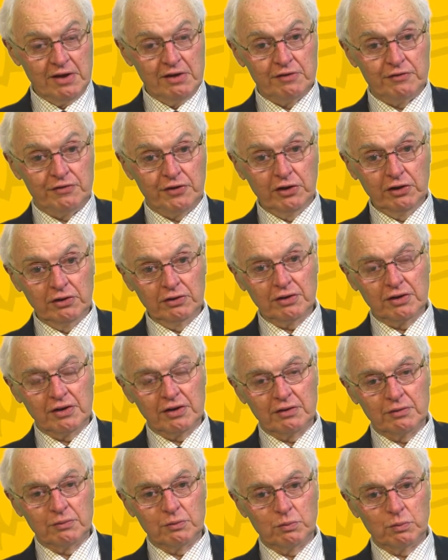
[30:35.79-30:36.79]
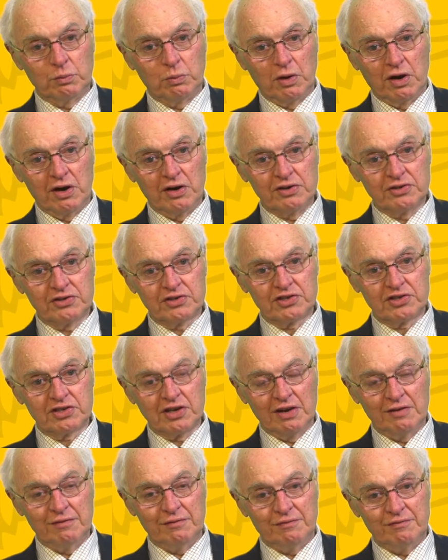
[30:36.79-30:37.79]
Phil was
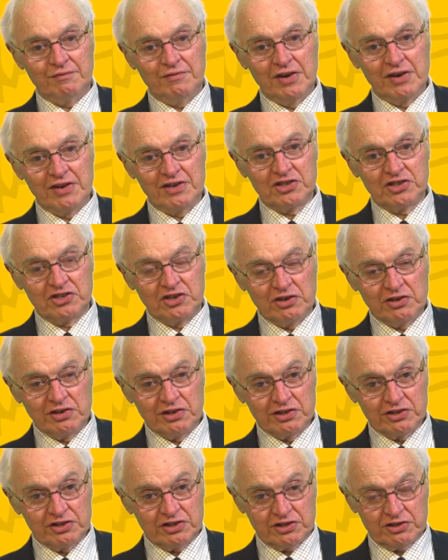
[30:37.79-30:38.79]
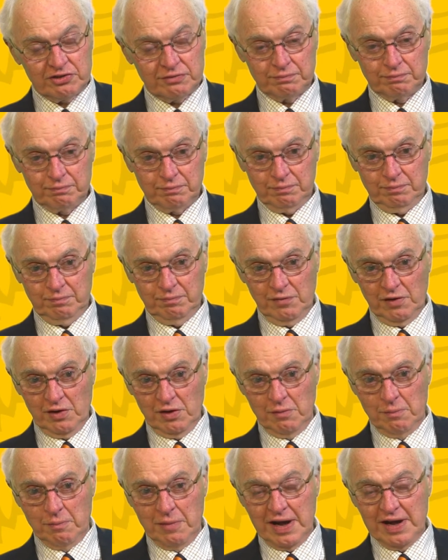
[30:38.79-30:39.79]
a very studious
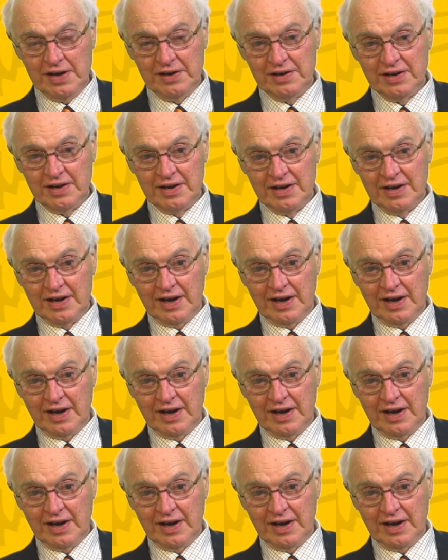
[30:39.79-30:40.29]
man,